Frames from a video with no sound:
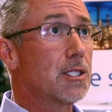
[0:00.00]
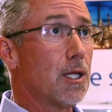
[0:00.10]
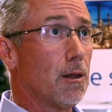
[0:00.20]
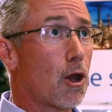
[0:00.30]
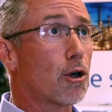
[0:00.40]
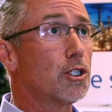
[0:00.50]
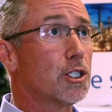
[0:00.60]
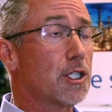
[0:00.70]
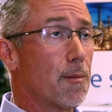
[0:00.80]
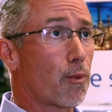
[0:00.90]
has the
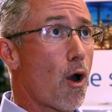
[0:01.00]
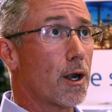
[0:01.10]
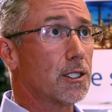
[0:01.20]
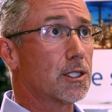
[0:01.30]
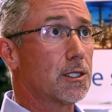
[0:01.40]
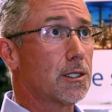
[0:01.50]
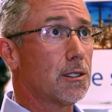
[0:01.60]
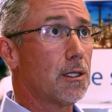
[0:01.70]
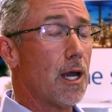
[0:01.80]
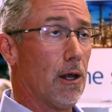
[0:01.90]
largest and broadest
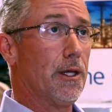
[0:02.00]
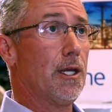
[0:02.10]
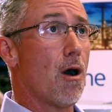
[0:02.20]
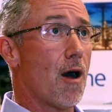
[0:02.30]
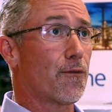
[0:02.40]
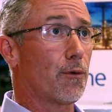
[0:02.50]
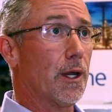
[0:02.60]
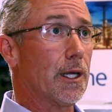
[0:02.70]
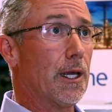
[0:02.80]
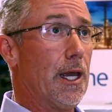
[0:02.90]
LED
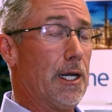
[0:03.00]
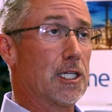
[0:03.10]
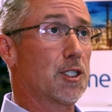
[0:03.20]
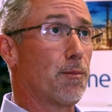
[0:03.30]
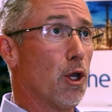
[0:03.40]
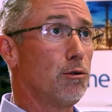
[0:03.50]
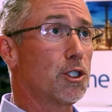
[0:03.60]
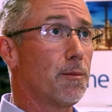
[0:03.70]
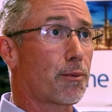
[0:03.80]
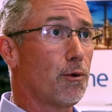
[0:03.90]
offering in
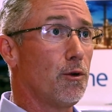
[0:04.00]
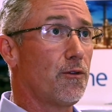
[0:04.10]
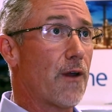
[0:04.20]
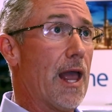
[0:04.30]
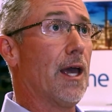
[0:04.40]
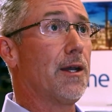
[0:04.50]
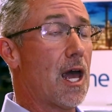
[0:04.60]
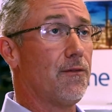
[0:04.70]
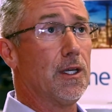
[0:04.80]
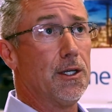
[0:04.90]
explosion-proof and
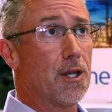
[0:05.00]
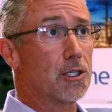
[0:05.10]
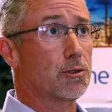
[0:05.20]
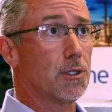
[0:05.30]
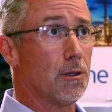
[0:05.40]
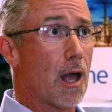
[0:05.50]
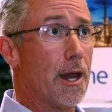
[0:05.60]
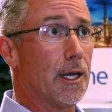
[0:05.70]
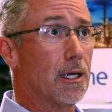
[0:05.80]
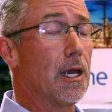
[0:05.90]
heavy industrial
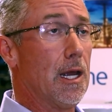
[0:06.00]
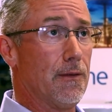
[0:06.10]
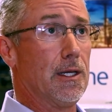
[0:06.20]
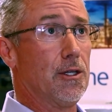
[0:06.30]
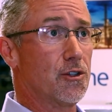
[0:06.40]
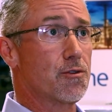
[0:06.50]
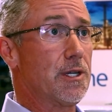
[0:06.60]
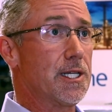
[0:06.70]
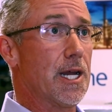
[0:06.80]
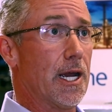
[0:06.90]
lighting in the
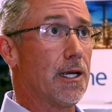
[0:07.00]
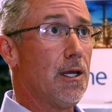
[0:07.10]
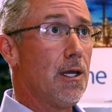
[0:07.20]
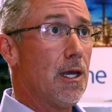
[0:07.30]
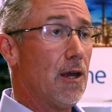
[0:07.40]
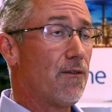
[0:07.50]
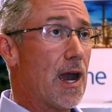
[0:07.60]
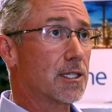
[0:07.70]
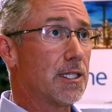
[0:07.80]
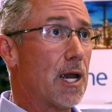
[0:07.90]
industry today. In
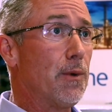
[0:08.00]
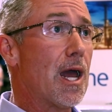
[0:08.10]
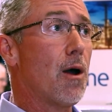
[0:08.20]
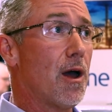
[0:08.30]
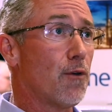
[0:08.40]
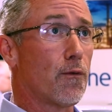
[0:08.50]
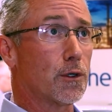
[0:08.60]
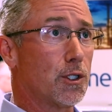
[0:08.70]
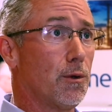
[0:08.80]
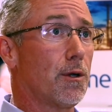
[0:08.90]
fact, today we now have
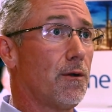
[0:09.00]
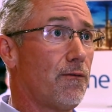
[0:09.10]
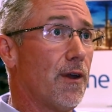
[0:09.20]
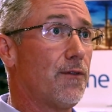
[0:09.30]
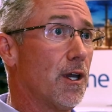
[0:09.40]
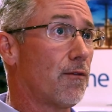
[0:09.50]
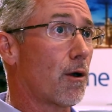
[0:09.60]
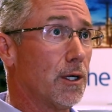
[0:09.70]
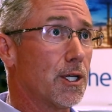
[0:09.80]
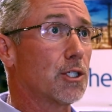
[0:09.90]
over 250 of
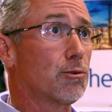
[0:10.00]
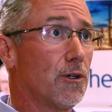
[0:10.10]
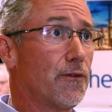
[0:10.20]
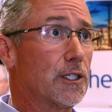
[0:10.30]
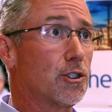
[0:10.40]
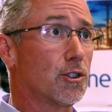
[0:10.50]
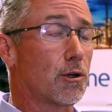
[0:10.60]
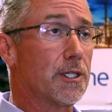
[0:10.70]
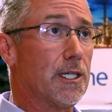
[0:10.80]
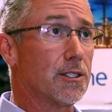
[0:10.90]
our industrial fixtures
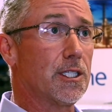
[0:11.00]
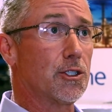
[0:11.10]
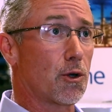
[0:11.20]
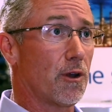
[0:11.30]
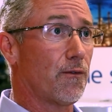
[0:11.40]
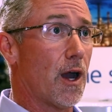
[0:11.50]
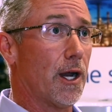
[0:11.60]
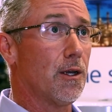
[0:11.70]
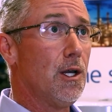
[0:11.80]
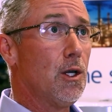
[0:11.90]
are DLC
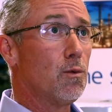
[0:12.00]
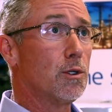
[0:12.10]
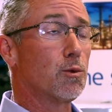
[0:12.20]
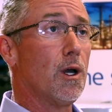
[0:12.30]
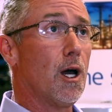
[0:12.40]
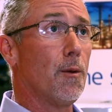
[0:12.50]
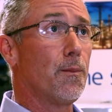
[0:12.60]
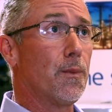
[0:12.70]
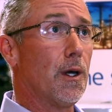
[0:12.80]
certified, which will help